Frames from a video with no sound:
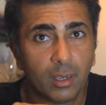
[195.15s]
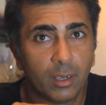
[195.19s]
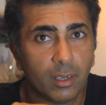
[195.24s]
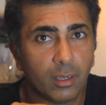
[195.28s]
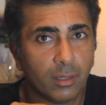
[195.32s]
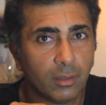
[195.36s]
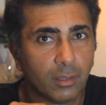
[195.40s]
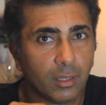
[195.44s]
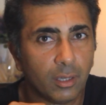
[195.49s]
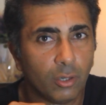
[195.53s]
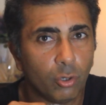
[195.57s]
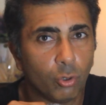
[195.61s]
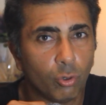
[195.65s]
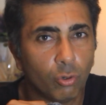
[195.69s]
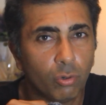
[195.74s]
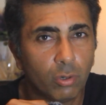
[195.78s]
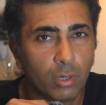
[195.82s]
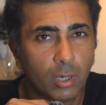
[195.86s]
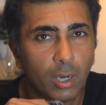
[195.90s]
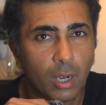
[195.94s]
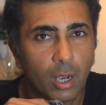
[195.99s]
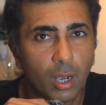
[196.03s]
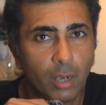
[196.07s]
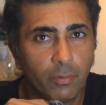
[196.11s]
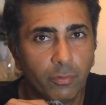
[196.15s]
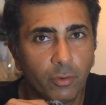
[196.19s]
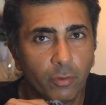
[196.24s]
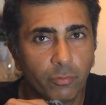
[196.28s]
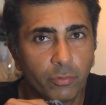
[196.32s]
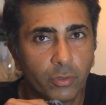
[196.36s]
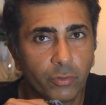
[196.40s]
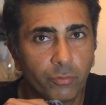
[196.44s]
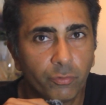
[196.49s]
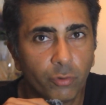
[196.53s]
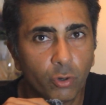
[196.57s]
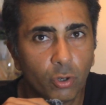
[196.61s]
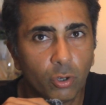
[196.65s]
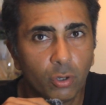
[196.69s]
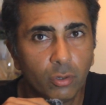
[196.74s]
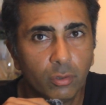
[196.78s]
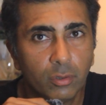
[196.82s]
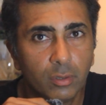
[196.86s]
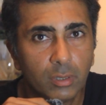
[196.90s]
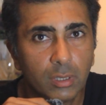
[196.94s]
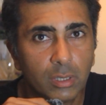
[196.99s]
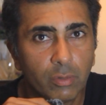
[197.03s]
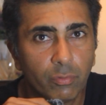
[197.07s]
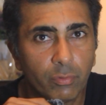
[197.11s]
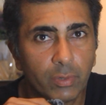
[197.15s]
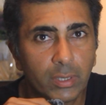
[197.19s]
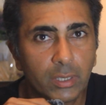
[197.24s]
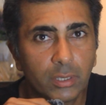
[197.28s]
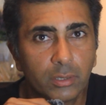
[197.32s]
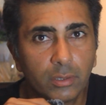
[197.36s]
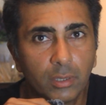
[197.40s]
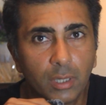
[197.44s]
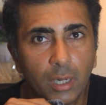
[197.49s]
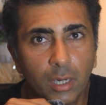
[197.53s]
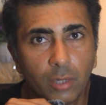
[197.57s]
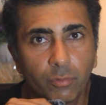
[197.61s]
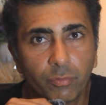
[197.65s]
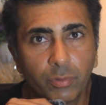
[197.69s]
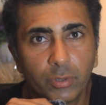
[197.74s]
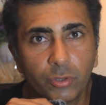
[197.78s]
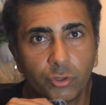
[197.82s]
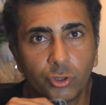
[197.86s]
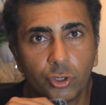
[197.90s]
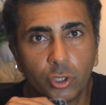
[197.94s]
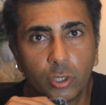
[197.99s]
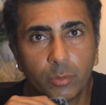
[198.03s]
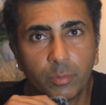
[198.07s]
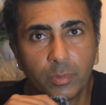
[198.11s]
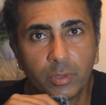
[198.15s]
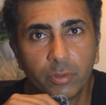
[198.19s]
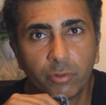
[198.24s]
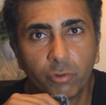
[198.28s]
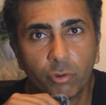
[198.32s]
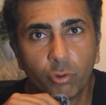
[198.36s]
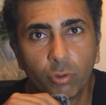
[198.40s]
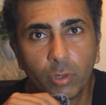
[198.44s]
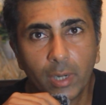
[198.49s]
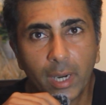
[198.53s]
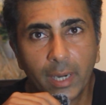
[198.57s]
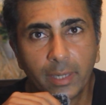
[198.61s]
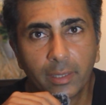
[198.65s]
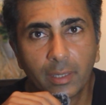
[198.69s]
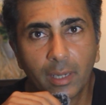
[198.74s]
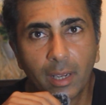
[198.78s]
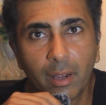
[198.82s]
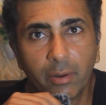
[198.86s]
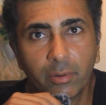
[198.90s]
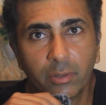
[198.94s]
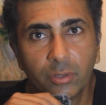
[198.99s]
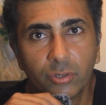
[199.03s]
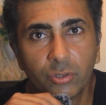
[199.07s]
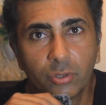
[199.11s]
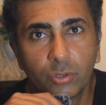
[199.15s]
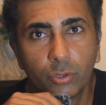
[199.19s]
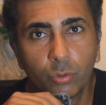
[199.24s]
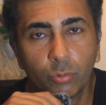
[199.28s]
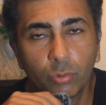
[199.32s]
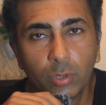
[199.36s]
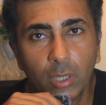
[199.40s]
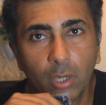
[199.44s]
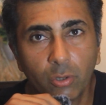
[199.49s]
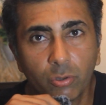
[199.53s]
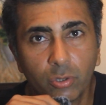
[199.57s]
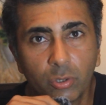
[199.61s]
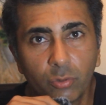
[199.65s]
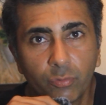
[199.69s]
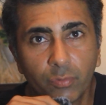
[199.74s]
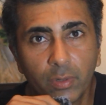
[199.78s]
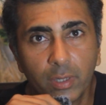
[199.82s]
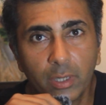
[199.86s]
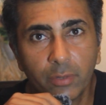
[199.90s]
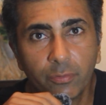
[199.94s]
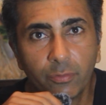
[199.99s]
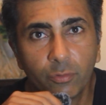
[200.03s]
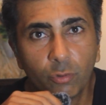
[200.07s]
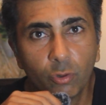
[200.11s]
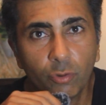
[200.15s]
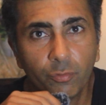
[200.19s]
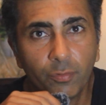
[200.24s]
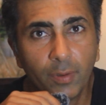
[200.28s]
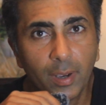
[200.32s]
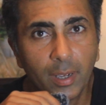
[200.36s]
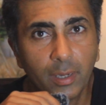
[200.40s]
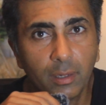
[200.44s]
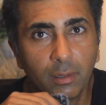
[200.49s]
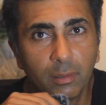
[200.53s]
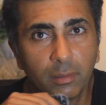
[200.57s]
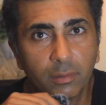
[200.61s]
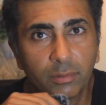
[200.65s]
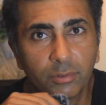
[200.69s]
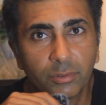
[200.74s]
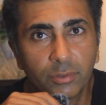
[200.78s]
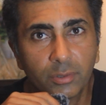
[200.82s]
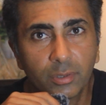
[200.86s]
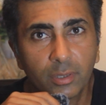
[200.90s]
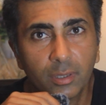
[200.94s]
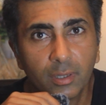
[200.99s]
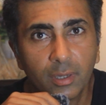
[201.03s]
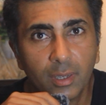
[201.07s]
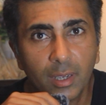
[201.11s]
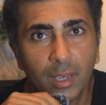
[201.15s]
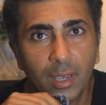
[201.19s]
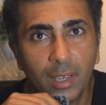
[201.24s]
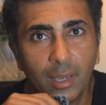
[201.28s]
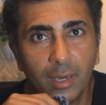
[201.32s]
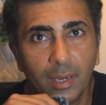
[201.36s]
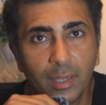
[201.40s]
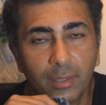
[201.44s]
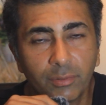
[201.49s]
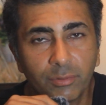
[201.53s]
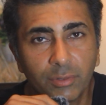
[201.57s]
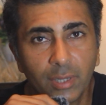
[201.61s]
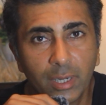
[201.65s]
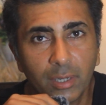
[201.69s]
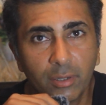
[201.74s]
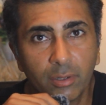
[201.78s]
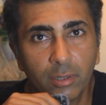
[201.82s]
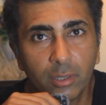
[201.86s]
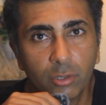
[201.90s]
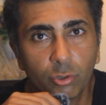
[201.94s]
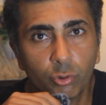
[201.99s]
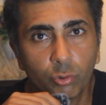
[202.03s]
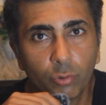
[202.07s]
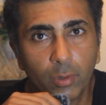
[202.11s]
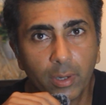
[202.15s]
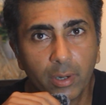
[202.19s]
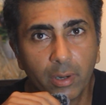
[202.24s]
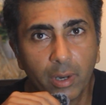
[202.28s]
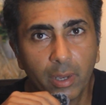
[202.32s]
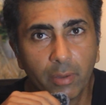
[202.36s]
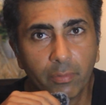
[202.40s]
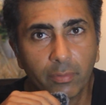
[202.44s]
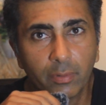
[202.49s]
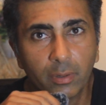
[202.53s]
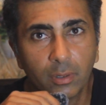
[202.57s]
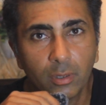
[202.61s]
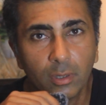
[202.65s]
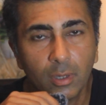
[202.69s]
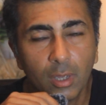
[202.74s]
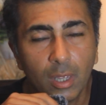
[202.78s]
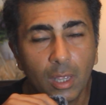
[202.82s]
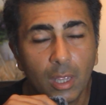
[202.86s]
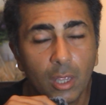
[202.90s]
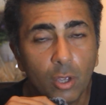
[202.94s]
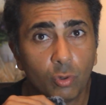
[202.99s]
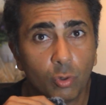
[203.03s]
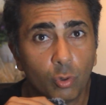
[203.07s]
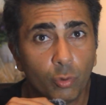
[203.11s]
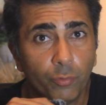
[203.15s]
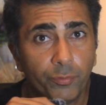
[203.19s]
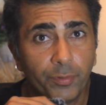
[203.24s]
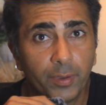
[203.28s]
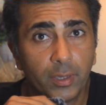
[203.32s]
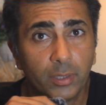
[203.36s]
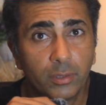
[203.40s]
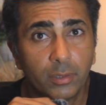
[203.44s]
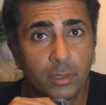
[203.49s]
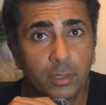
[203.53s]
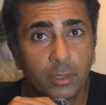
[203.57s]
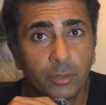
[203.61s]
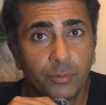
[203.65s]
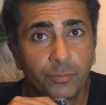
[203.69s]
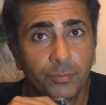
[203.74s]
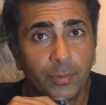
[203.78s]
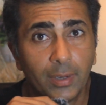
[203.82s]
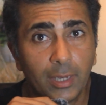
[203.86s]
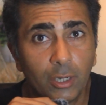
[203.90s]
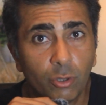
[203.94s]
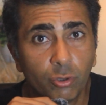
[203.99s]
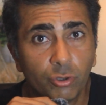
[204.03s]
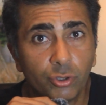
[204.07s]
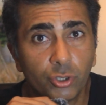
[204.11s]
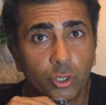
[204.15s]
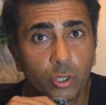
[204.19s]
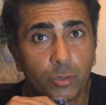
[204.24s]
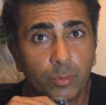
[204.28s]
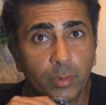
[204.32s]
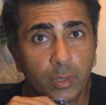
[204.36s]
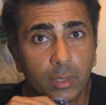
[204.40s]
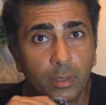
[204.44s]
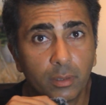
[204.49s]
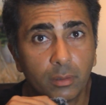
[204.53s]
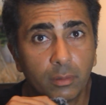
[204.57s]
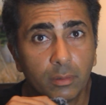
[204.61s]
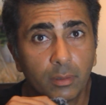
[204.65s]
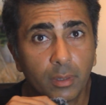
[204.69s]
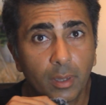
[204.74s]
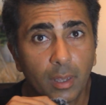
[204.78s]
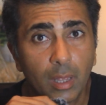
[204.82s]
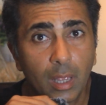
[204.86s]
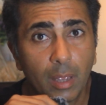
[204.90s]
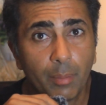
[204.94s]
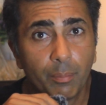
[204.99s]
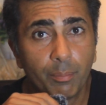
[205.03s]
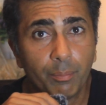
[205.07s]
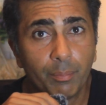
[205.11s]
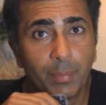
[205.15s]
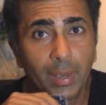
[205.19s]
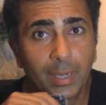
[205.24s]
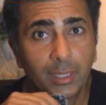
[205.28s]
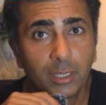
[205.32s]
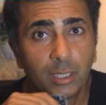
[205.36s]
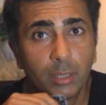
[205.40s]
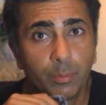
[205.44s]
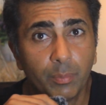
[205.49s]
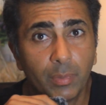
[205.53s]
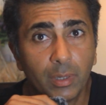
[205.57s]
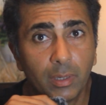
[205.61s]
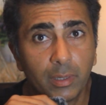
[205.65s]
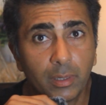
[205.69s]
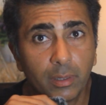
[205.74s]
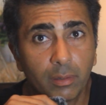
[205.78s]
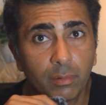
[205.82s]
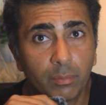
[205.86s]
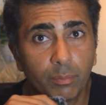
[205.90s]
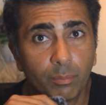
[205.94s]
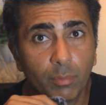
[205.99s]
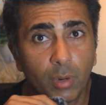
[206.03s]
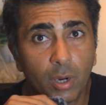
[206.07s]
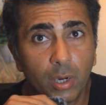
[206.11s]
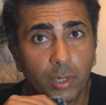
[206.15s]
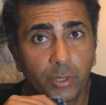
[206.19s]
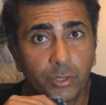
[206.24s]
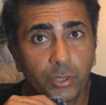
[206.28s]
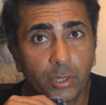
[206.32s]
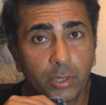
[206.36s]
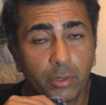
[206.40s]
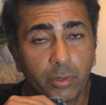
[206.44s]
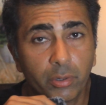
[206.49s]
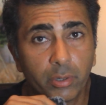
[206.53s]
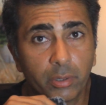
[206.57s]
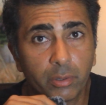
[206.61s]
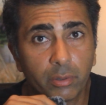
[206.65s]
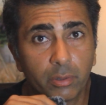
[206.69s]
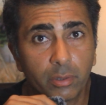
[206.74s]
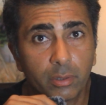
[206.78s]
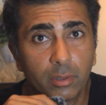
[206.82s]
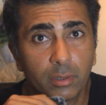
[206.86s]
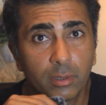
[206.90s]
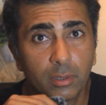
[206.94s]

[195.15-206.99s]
In the lower half of the draw, we start with German Roland Garros 2024 finalist Alexander Zverev, who faces fellow German Maximilian Martyrer